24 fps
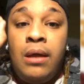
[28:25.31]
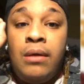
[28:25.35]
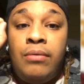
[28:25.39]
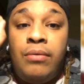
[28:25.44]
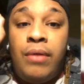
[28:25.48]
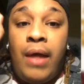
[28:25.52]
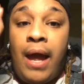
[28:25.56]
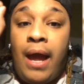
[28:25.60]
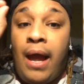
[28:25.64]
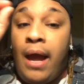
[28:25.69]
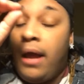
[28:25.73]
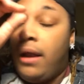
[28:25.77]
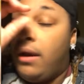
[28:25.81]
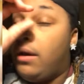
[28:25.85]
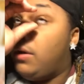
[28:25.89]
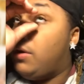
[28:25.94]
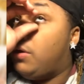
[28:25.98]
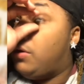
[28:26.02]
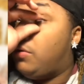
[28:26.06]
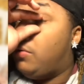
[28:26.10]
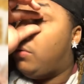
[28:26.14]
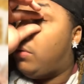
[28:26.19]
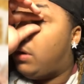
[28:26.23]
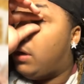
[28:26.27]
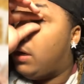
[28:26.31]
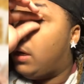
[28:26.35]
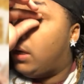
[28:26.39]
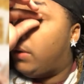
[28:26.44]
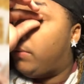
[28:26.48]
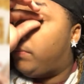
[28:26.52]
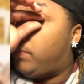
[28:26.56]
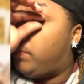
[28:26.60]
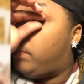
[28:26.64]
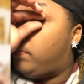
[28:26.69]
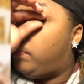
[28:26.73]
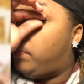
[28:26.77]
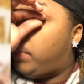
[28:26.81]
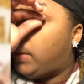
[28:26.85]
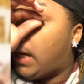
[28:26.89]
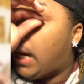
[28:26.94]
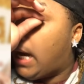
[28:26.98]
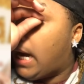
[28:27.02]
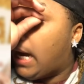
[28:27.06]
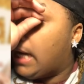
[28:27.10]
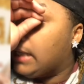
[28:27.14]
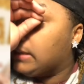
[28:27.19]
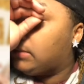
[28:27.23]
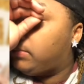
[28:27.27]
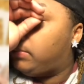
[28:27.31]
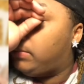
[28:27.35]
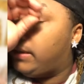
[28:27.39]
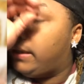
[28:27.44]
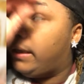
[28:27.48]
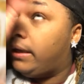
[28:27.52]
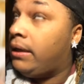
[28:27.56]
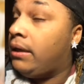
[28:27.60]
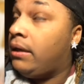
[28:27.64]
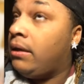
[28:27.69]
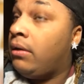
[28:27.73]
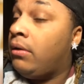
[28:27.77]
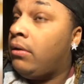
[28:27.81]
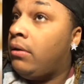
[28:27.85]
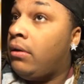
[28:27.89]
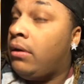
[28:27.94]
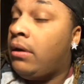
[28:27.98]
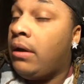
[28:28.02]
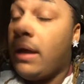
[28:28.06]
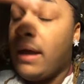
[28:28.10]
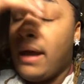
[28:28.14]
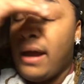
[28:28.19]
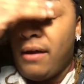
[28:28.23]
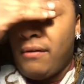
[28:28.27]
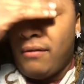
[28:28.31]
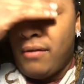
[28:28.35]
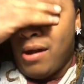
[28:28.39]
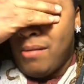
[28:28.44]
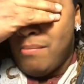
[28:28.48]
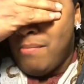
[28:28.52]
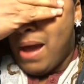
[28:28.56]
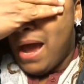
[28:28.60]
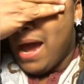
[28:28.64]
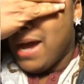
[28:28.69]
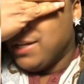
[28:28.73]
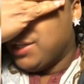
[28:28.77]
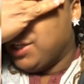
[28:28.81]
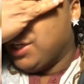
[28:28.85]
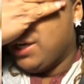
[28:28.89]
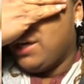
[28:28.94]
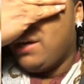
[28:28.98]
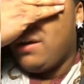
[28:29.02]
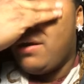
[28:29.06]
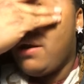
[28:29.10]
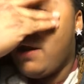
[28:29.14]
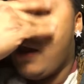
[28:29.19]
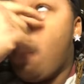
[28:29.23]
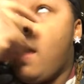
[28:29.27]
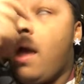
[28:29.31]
that you could have possibly ever imagined,